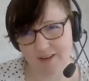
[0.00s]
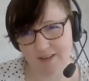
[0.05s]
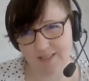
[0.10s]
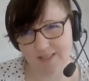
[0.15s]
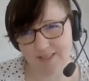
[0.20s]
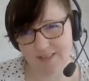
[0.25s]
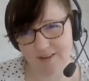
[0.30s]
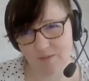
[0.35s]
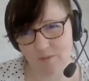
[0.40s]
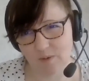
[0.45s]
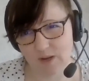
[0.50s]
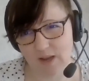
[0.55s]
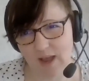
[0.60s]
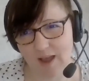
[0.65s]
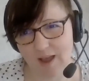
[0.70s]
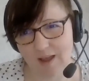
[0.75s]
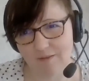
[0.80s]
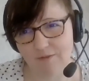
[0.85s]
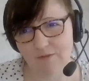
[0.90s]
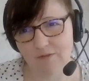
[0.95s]
is that we
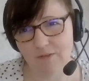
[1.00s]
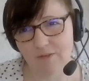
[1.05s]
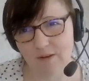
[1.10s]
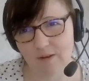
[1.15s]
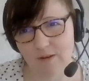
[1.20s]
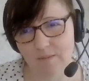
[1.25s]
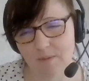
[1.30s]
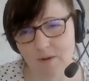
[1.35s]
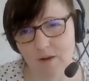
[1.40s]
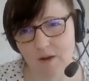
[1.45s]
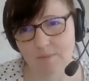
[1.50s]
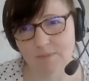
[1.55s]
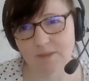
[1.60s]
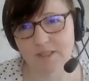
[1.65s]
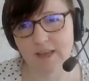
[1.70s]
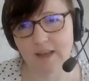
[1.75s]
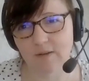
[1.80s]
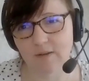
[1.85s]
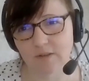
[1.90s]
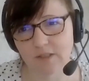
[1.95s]
have
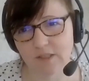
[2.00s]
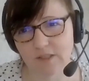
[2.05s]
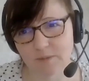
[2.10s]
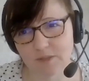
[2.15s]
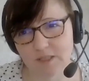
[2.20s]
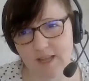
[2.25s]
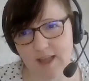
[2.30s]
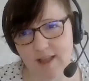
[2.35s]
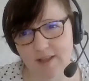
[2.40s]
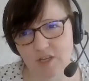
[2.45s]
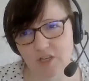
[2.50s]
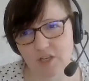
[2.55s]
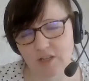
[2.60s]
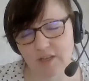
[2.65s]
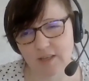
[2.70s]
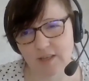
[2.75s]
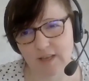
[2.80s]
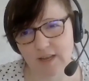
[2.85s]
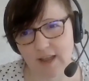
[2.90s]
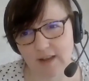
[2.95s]
upscaled
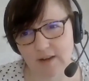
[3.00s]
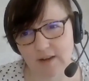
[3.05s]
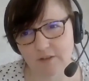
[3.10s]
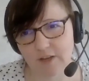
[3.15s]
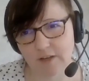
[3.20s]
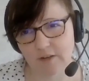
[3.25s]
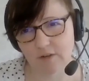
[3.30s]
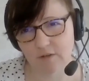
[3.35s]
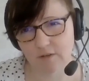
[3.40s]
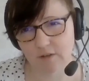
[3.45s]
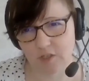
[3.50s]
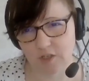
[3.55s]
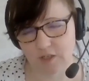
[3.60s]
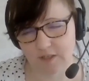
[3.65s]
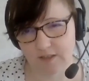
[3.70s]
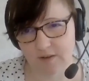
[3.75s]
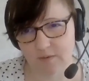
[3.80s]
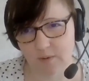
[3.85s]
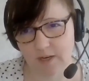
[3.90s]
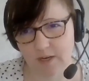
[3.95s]
substantially the kind of
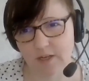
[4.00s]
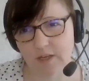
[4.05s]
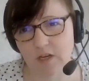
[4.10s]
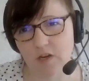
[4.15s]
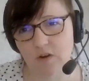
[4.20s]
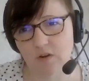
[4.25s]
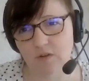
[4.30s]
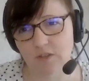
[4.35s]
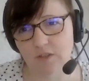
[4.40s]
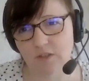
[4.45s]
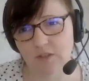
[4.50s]
technologies that we can use